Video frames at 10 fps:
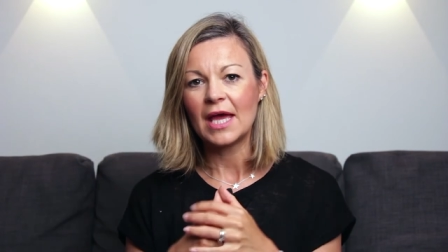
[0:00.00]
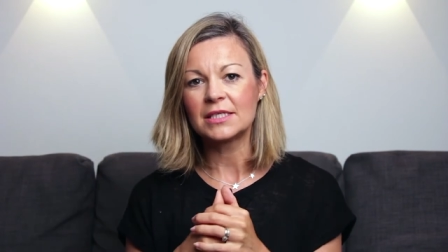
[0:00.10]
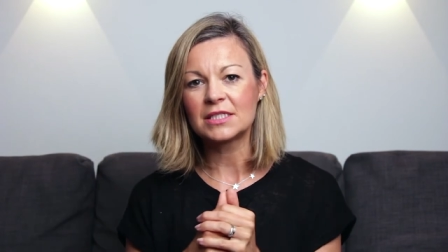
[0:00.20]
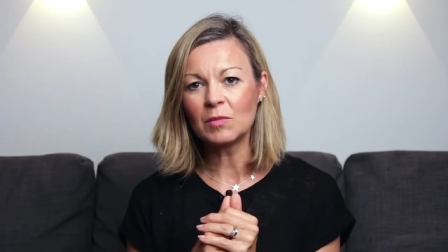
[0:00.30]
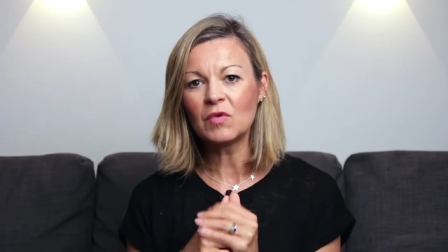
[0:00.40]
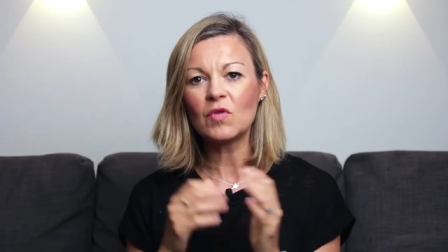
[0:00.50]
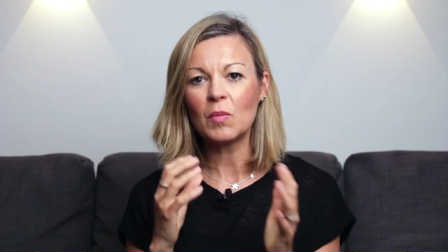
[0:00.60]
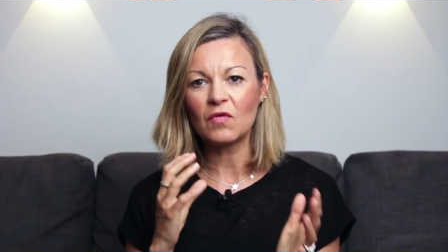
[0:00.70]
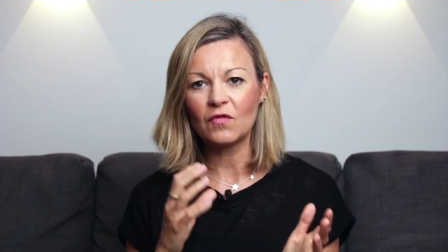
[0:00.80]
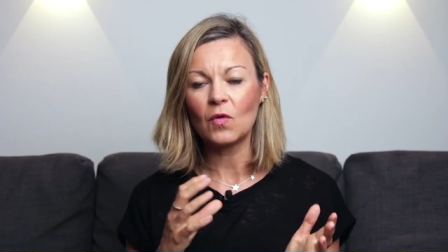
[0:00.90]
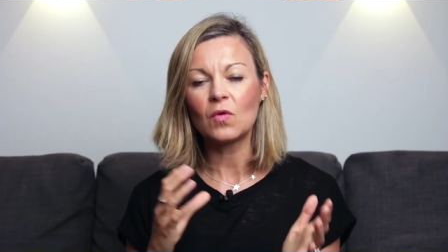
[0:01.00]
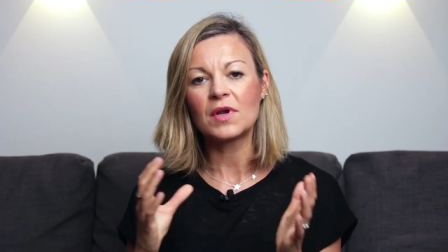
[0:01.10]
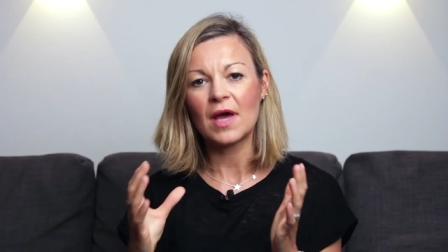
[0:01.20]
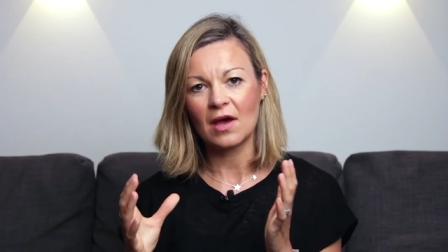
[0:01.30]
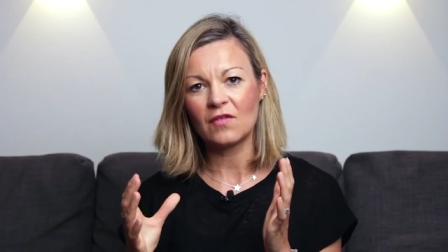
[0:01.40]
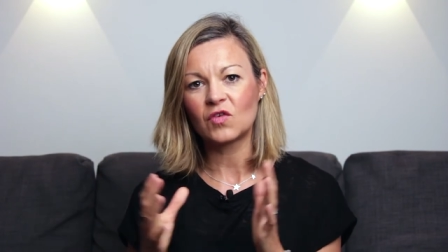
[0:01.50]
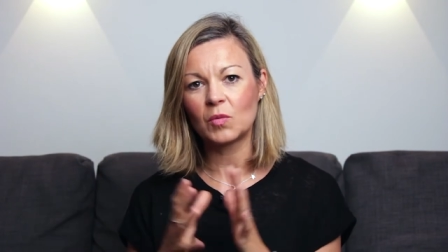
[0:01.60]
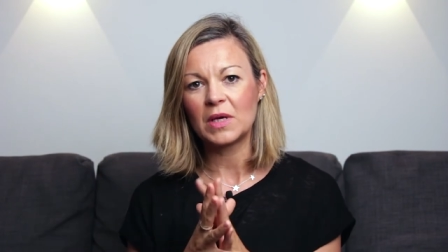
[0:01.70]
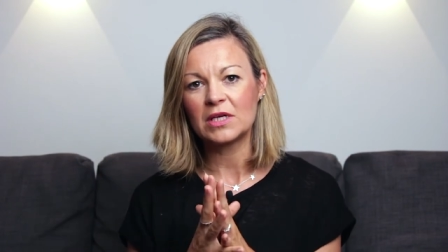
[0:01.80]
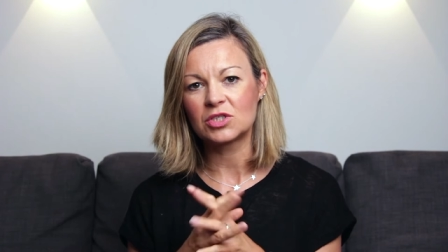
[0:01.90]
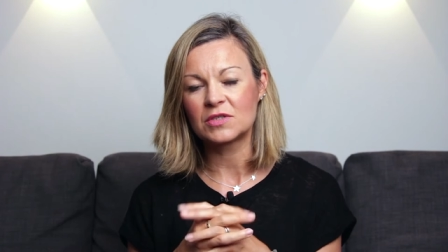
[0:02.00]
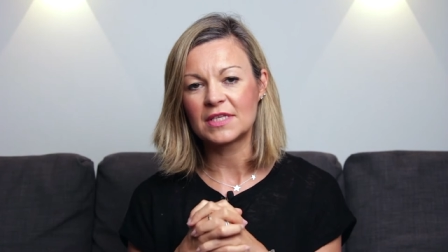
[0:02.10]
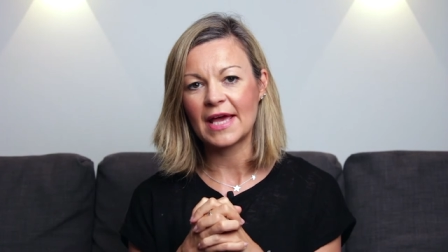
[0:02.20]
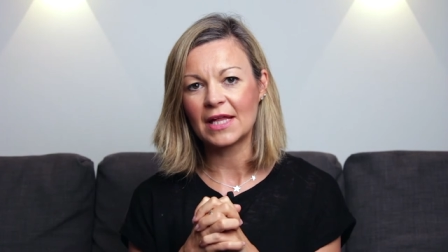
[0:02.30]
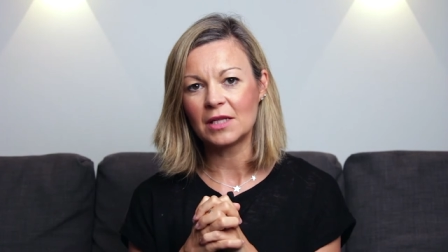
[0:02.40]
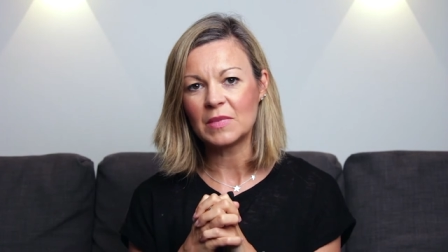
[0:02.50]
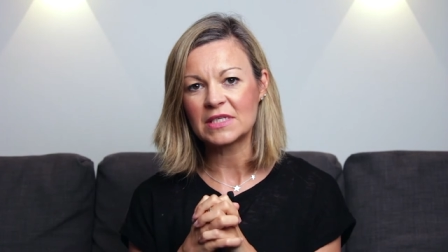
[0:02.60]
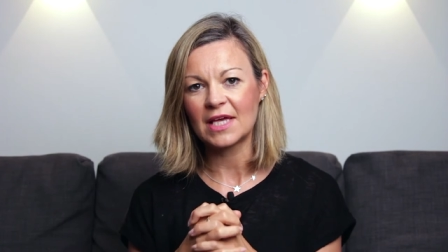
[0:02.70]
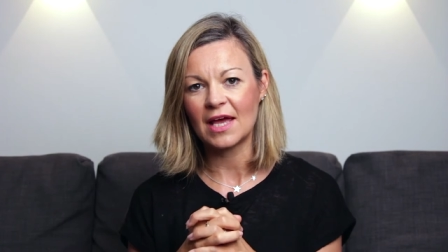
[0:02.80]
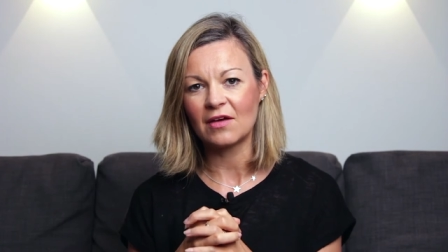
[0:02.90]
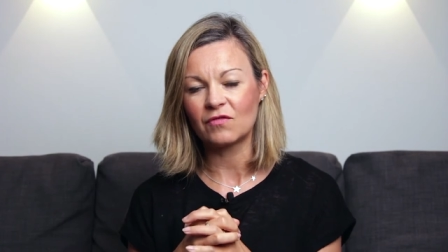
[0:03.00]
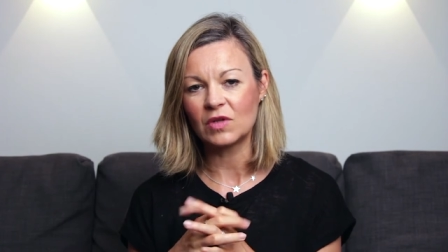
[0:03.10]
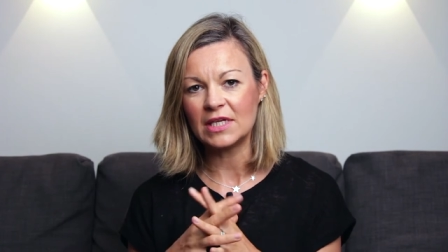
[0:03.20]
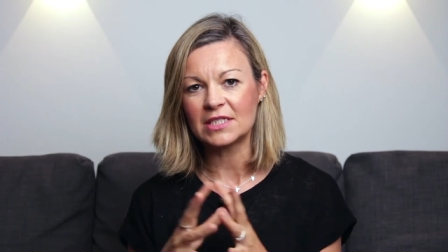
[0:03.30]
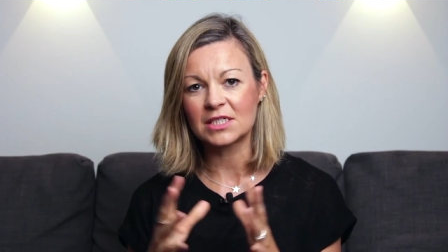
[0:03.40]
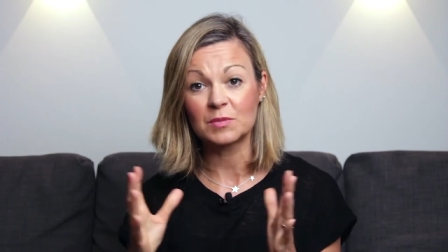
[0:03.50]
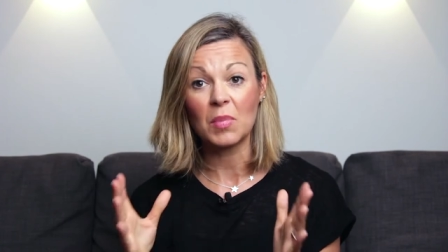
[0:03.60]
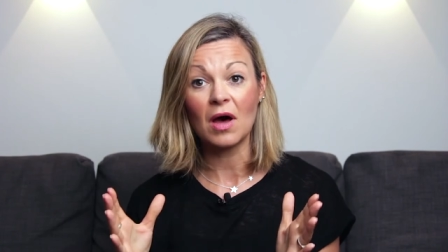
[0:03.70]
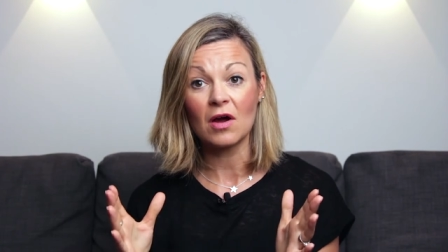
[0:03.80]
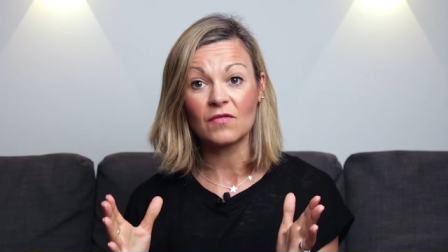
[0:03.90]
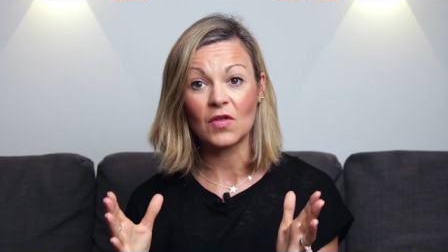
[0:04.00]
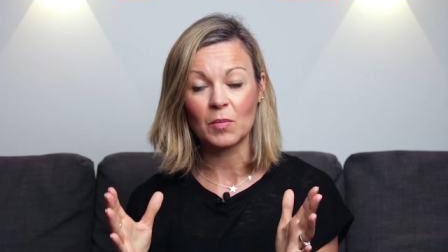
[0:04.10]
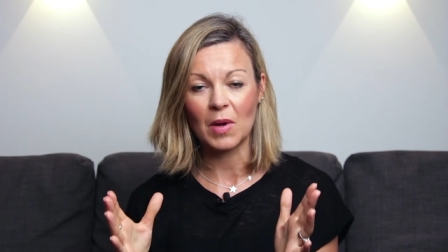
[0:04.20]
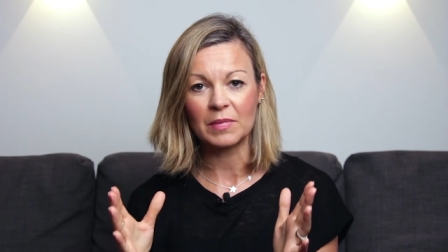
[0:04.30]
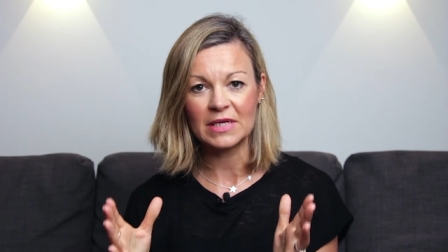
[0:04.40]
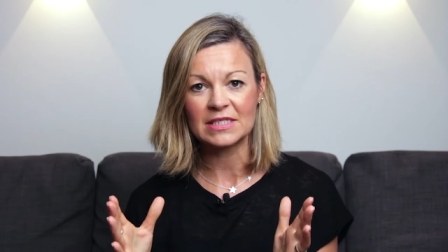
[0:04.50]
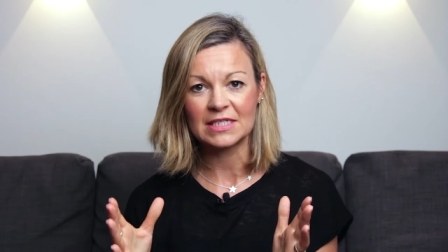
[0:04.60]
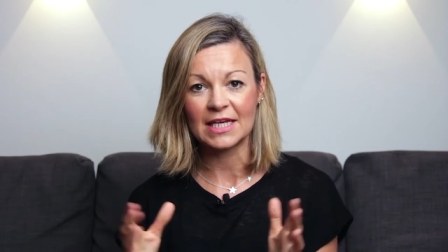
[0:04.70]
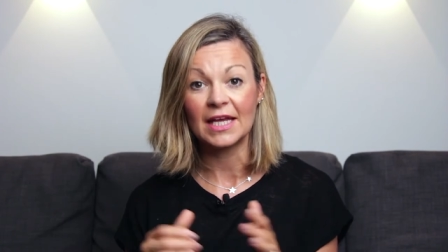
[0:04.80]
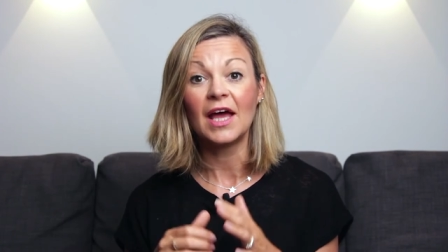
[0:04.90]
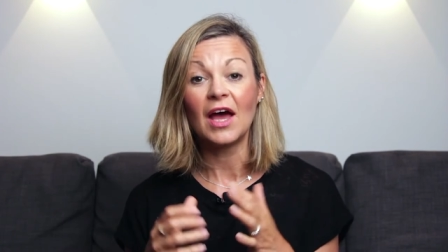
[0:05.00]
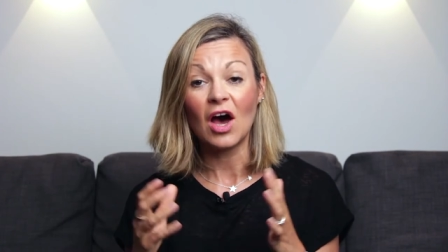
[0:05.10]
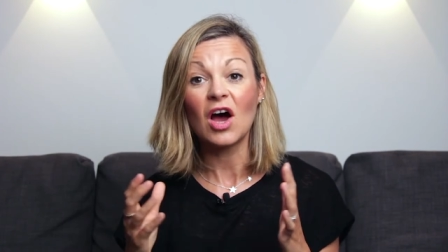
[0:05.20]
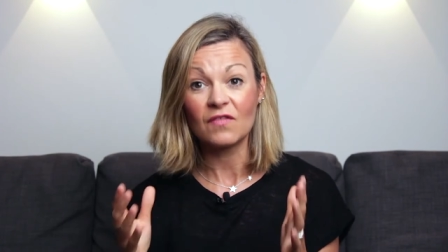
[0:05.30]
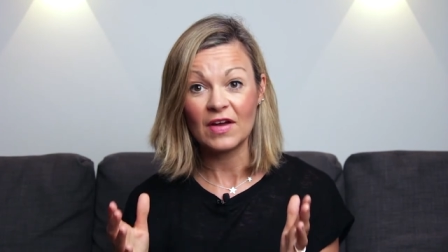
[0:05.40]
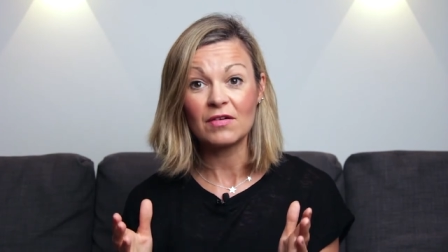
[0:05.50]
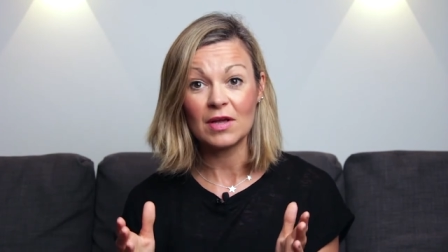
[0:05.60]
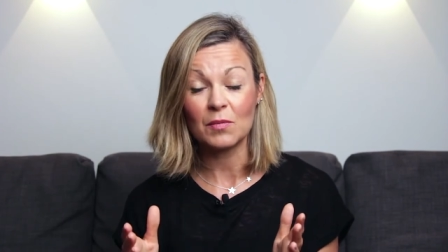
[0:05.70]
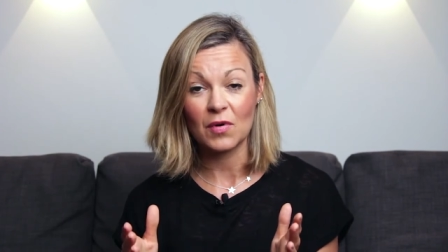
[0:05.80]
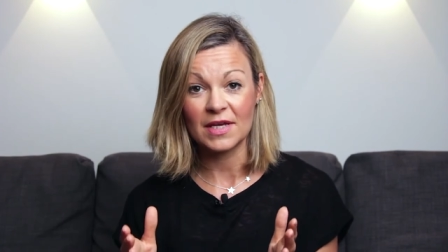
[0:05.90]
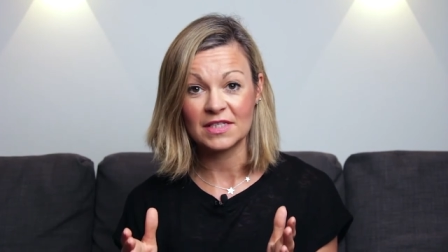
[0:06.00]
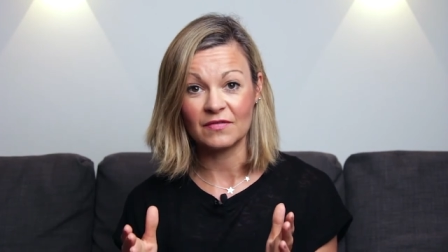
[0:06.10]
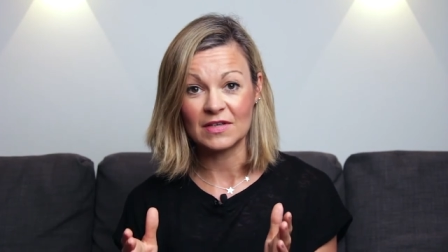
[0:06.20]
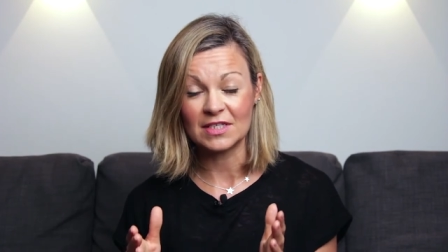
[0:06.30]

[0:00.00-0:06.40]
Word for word: And some of the before and after pictures that Elemis have released as part of their publicity are very impressive